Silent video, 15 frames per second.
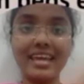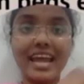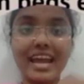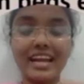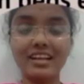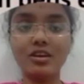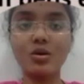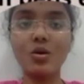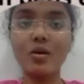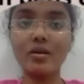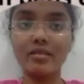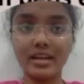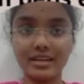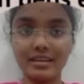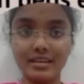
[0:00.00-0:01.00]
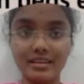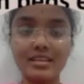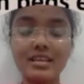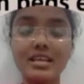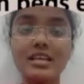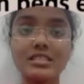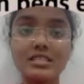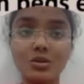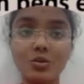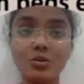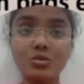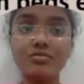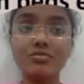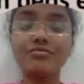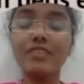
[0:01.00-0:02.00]
and grow erectly.
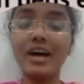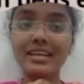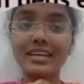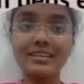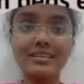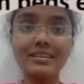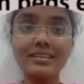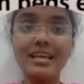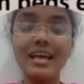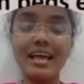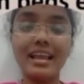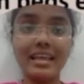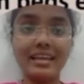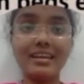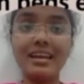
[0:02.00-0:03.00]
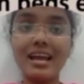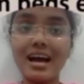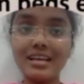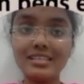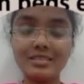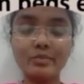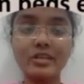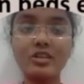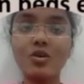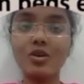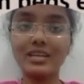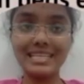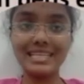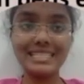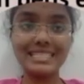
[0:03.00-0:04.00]
So the final and last but
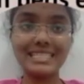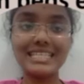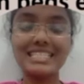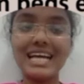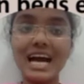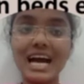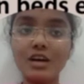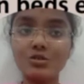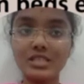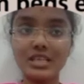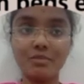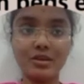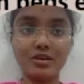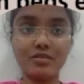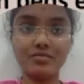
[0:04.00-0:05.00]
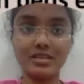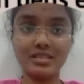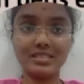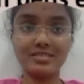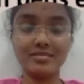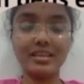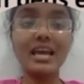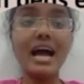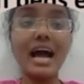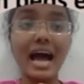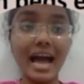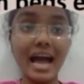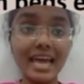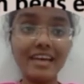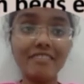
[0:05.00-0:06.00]
not least is the housekeeping of nursery.
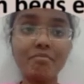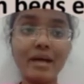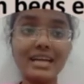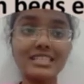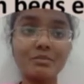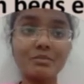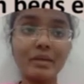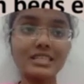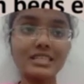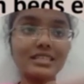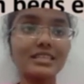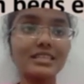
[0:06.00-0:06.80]
I have participated